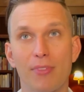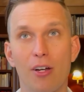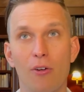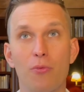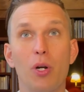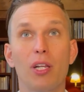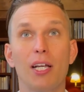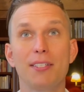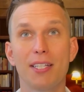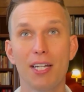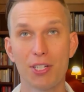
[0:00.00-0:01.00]
of
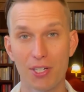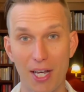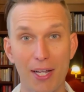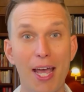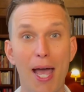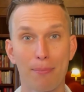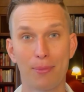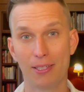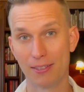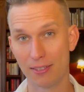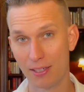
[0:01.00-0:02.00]
realization had
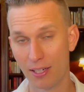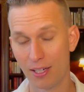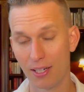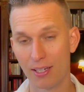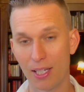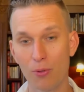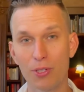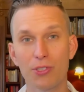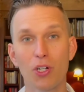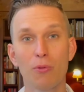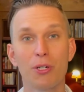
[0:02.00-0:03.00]
happened, it was
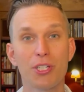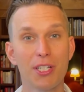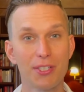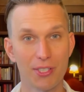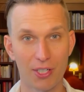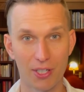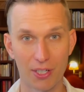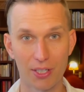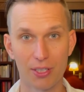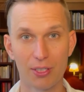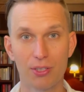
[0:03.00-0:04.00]
so much easier
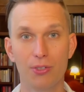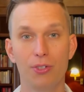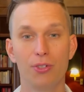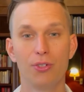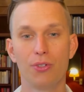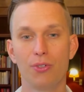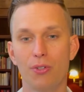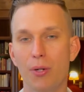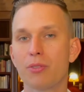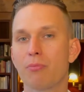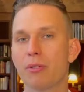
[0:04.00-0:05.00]
to,
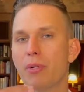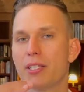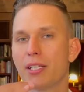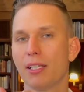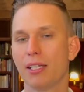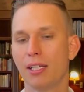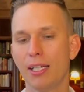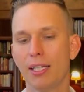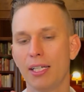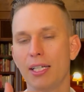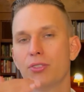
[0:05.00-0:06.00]
it was basically
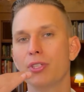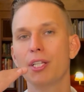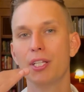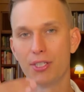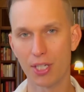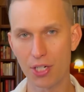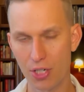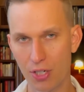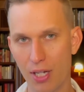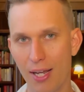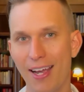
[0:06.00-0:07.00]
leading into the
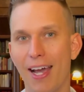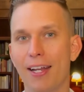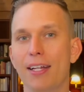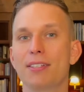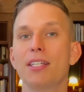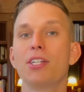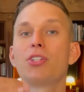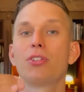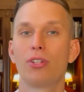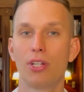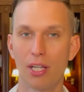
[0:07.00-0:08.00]
decision, and
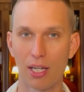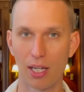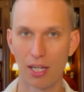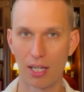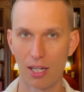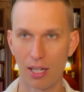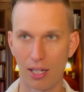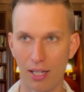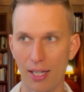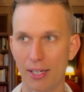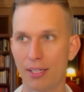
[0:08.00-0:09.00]
decision
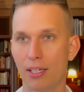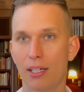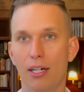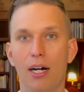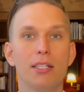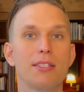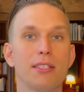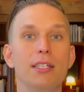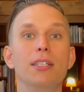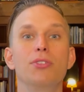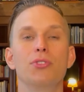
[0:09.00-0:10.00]
led us
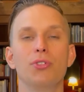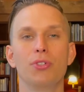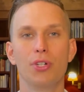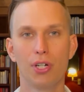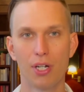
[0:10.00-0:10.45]
into